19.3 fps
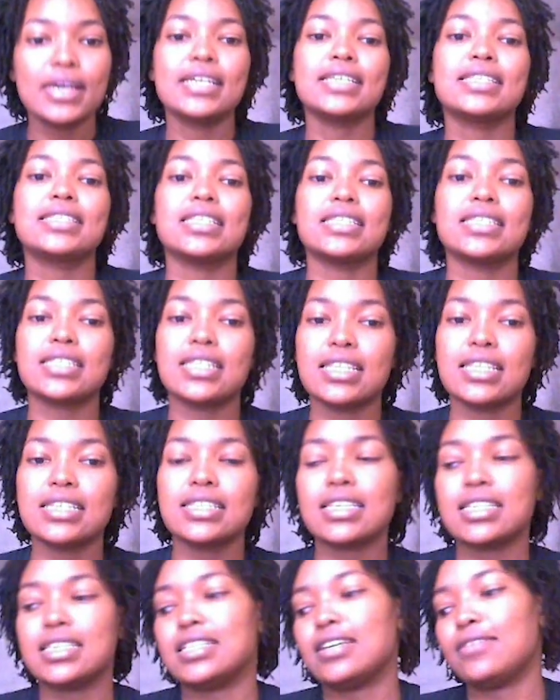since this
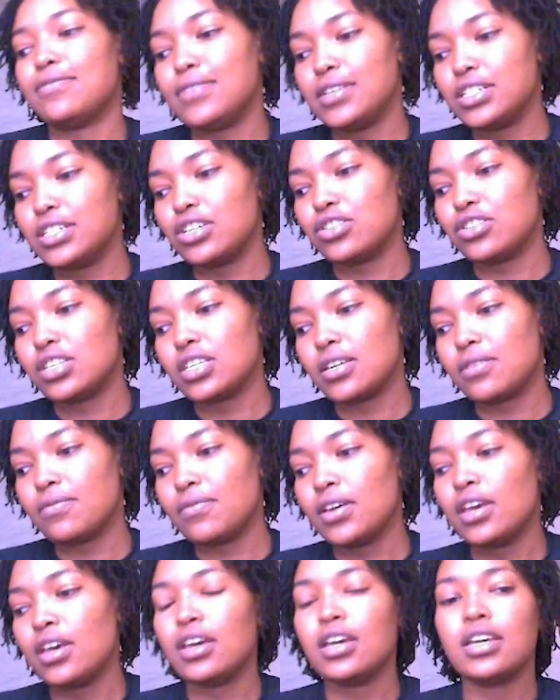is a filterative
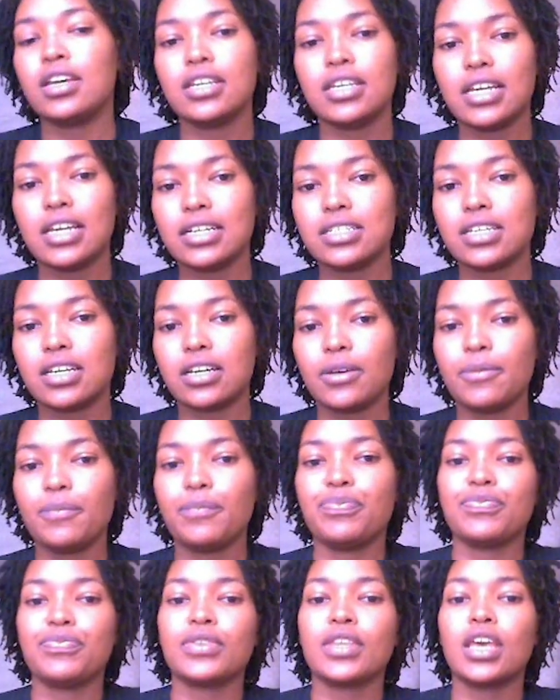data,
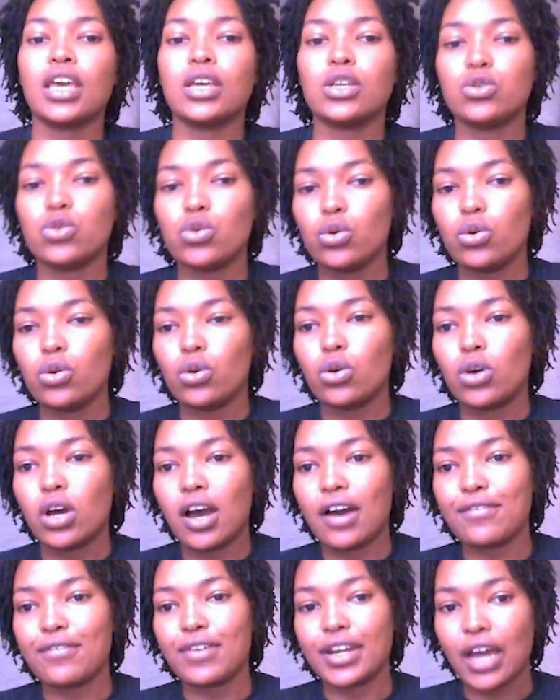to have
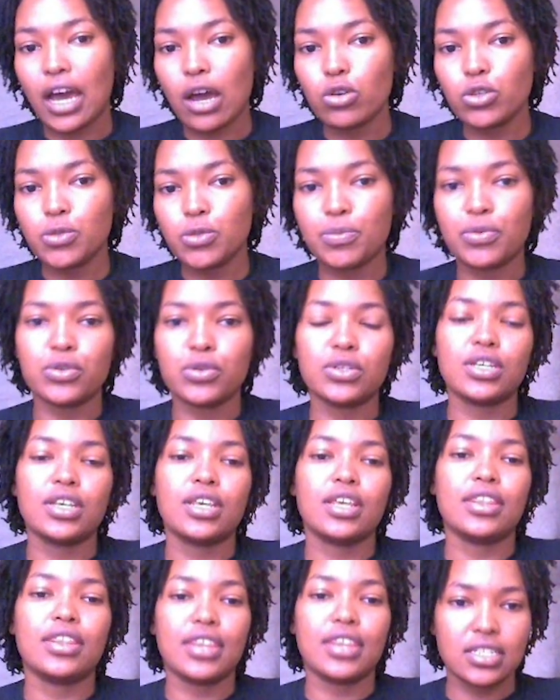an output.
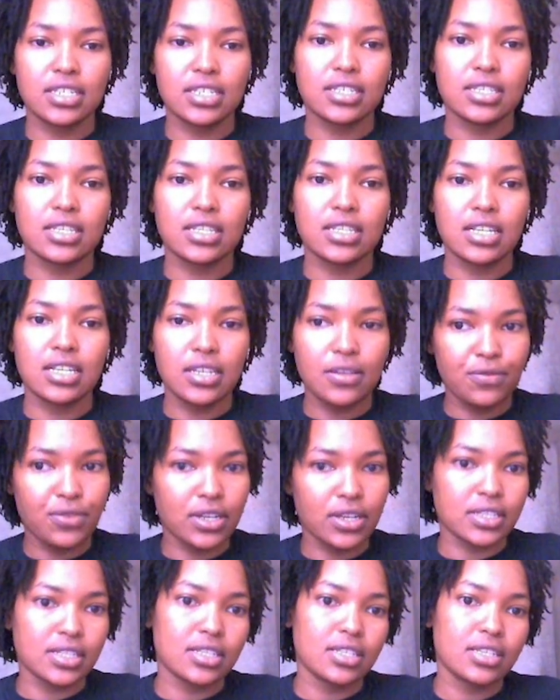That is the
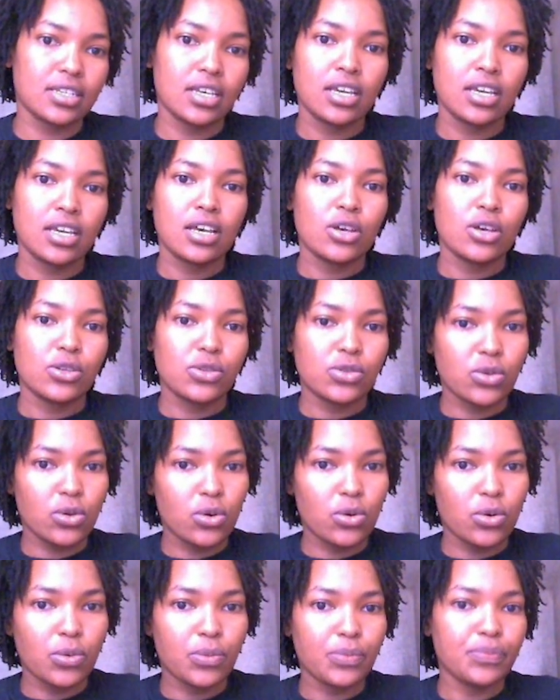difference.
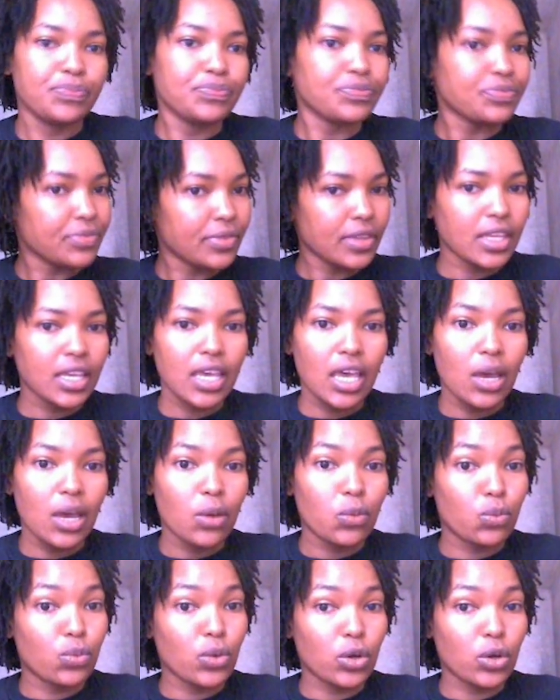So
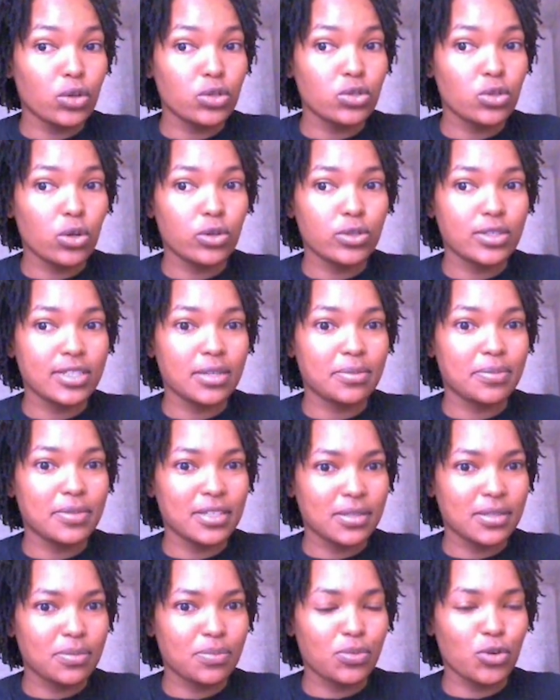we're going to close up
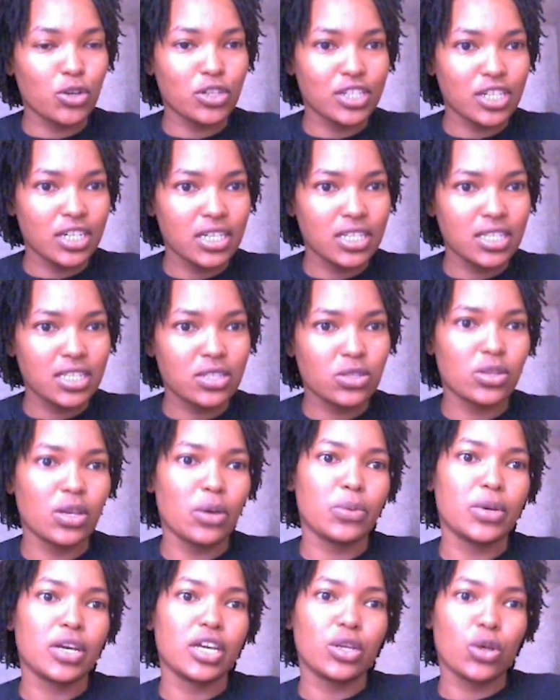this project so that we
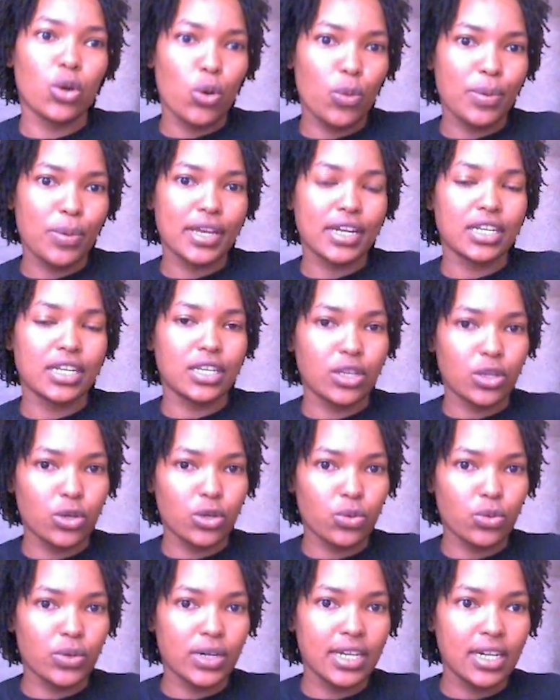can open a new
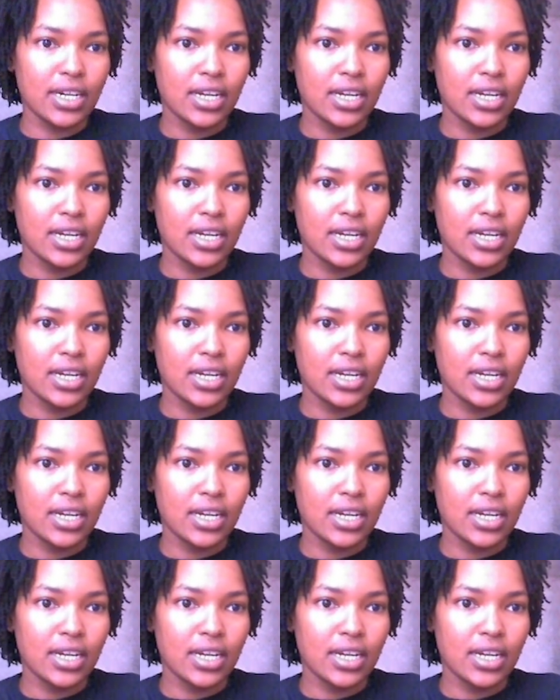one.